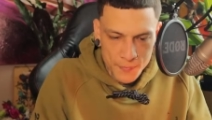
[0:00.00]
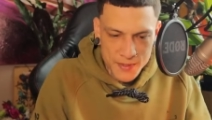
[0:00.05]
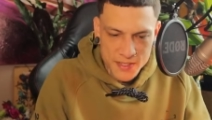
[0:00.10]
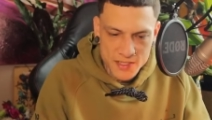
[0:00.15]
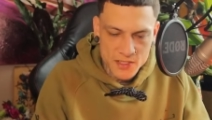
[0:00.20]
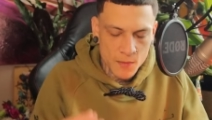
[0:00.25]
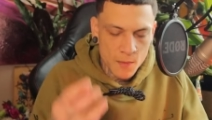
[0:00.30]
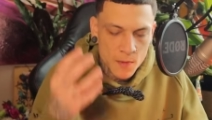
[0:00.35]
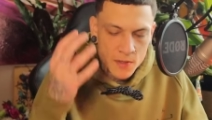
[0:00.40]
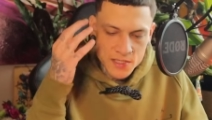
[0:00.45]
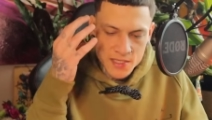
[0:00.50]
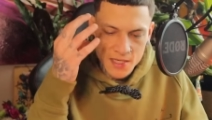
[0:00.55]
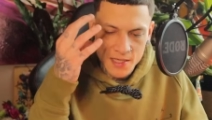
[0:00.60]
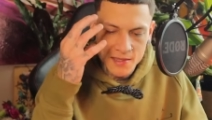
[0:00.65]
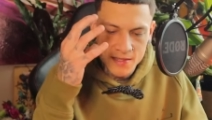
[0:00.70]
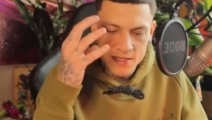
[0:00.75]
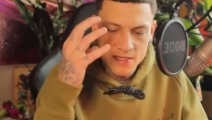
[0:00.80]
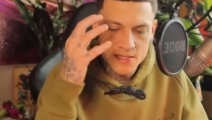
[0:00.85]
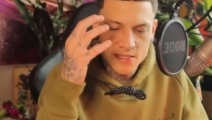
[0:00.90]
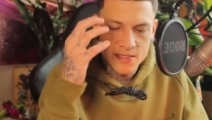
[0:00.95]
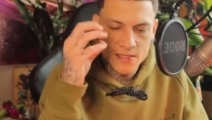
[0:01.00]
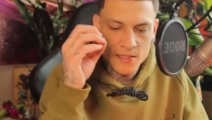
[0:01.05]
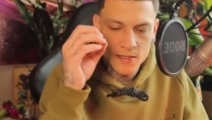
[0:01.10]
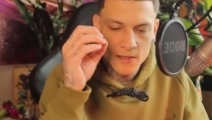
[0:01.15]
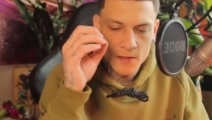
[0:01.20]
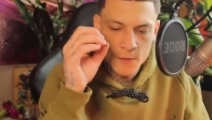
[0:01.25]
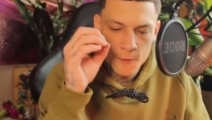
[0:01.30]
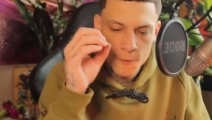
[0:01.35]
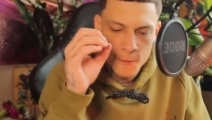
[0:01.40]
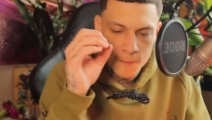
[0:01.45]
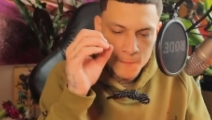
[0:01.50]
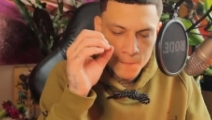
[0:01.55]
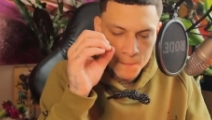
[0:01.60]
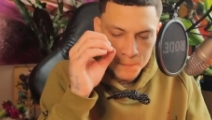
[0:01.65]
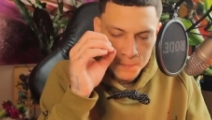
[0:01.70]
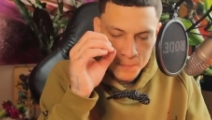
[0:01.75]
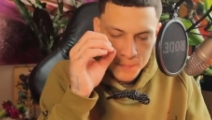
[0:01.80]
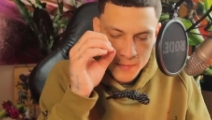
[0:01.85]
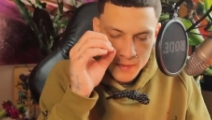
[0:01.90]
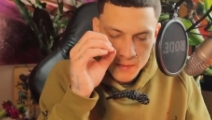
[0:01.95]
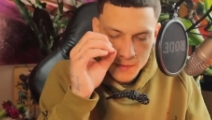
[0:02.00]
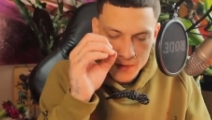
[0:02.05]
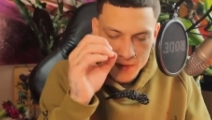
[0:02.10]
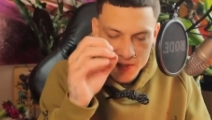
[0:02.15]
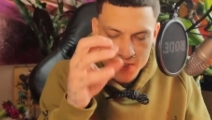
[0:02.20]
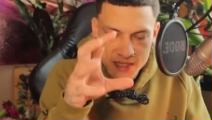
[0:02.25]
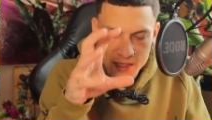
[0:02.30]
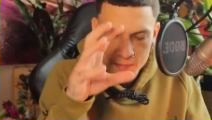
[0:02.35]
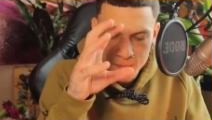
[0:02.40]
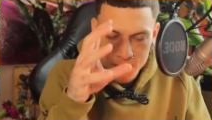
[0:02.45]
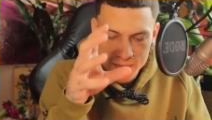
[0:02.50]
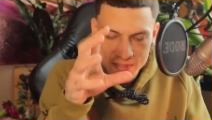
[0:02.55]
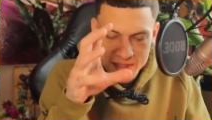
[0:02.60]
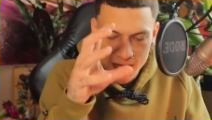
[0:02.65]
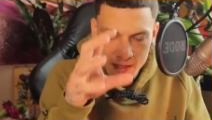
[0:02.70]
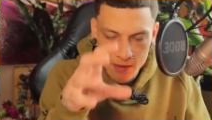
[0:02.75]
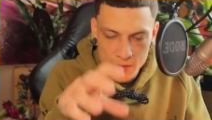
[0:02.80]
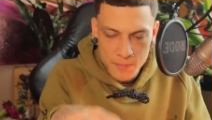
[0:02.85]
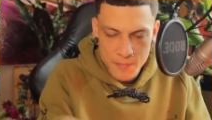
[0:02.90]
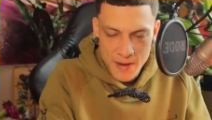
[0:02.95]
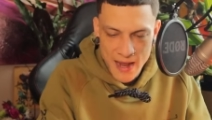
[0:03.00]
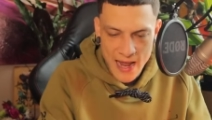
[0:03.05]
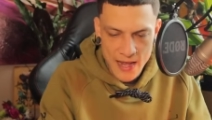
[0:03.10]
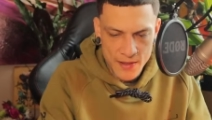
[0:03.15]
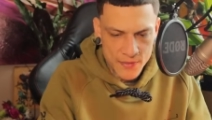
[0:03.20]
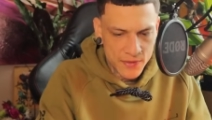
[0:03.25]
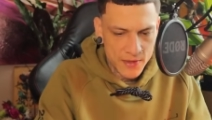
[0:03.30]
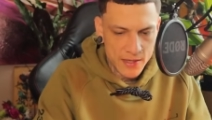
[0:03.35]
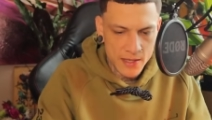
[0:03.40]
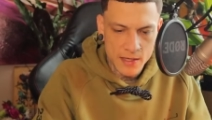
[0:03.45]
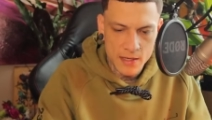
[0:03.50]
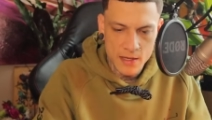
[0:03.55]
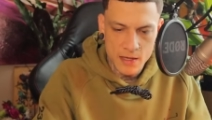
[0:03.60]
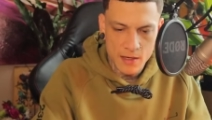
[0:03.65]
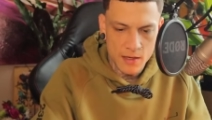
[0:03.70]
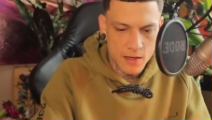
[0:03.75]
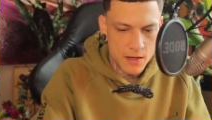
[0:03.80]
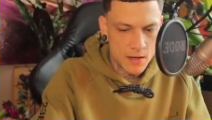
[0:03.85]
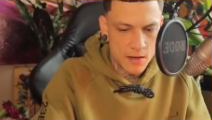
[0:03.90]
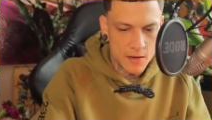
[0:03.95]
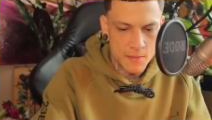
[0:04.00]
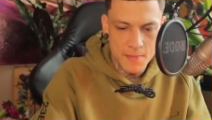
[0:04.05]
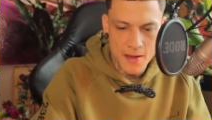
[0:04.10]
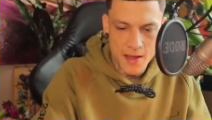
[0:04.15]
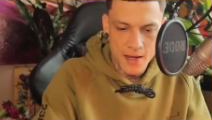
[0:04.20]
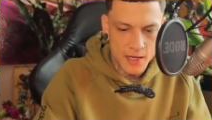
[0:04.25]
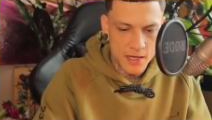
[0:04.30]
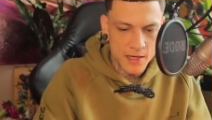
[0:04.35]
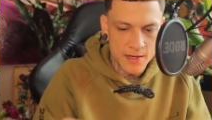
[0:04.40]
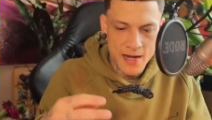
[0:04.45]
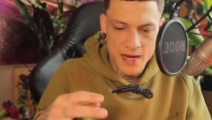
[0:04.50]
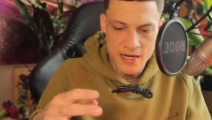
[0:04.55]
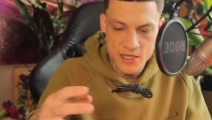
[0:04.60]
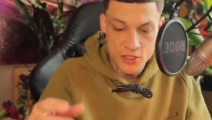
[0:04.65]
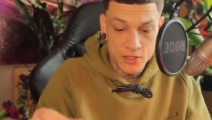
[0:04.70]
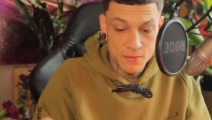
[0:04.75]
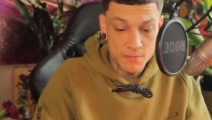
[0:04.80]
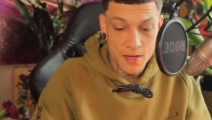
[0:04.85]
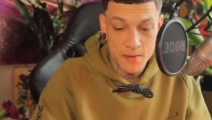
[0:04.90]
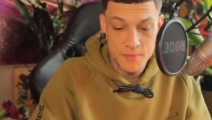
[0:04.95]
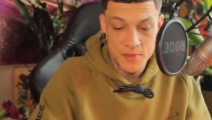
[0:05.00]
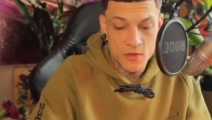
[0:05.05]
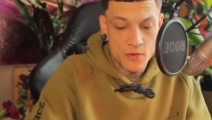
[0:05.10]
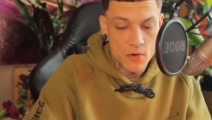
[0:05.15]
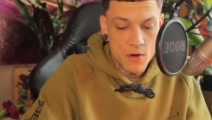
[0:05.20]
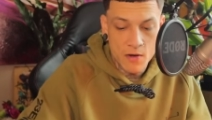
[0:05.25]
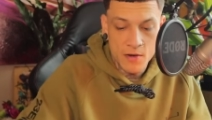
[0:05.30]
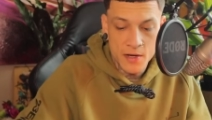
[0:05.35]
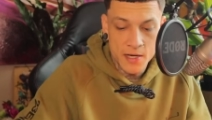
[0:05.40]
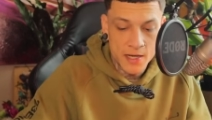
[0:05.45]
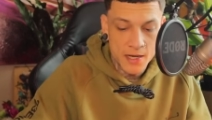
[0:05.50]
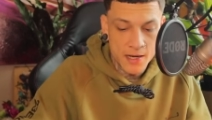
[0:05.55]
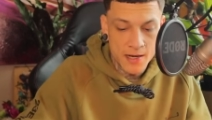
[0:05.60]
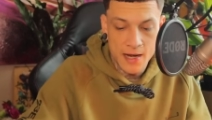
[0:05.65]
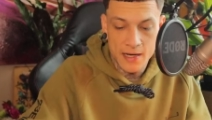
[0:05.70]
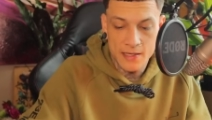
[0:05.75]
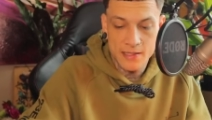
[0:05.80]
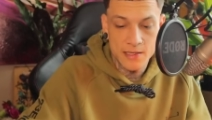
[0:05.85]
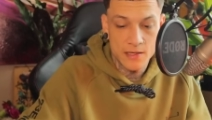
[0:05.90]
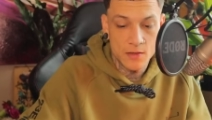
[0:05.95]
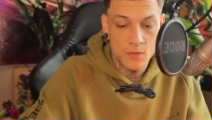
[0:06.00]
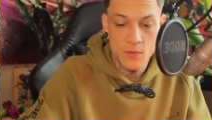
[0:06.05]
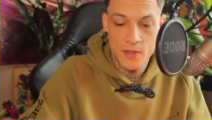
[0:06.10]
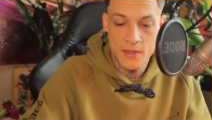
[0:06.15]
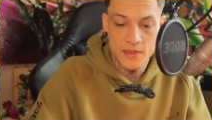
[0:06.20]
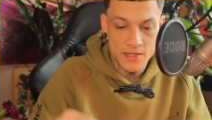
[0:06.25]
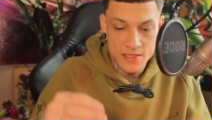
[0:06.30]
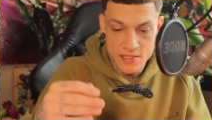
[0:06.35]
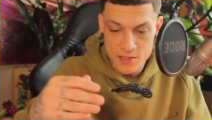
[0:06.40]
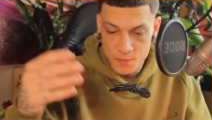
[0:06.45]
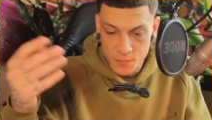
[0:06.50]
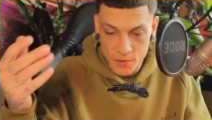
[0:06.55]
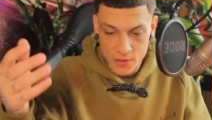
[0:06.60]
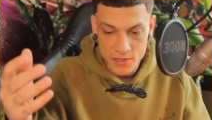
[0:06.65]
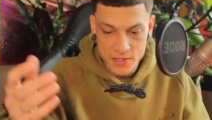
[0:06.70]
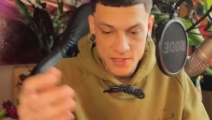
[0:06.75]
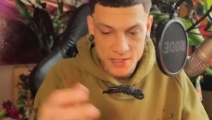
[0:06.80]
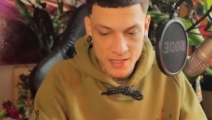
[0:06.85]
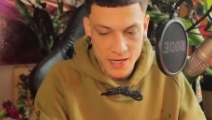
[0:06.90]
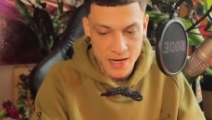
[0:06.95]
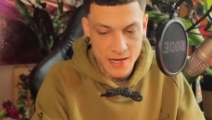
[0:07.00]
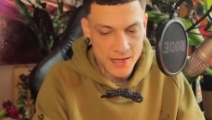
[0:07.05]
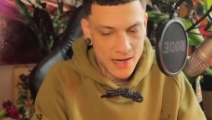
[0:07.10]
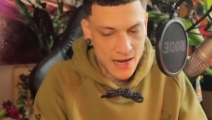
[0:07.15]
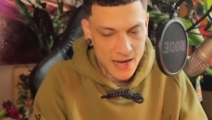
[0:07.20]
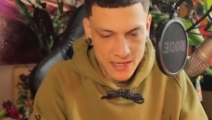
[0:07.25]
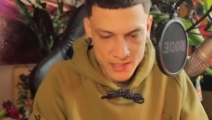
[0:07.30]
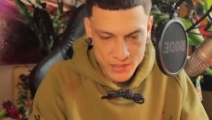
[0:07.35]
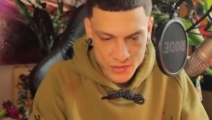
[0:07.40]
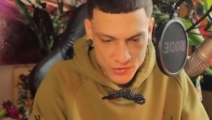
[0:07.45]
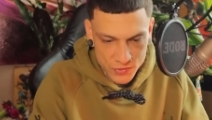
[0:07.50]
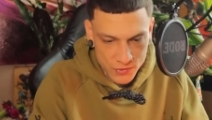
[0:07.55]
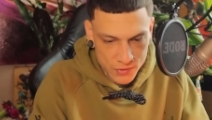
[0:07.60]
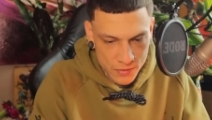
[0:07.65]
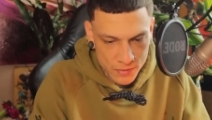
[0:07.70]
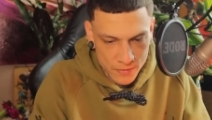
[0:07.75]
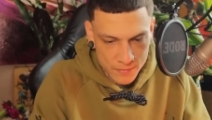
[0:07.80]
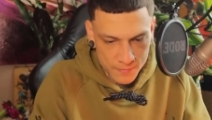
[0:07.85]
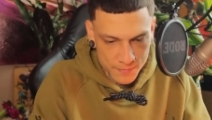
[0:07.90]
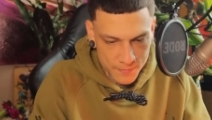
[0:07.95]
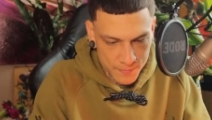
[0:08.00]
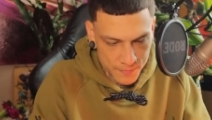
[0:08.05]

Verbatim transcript: it's almost like this deep telepathic connection. Maybe you're already connecting with this person on astral.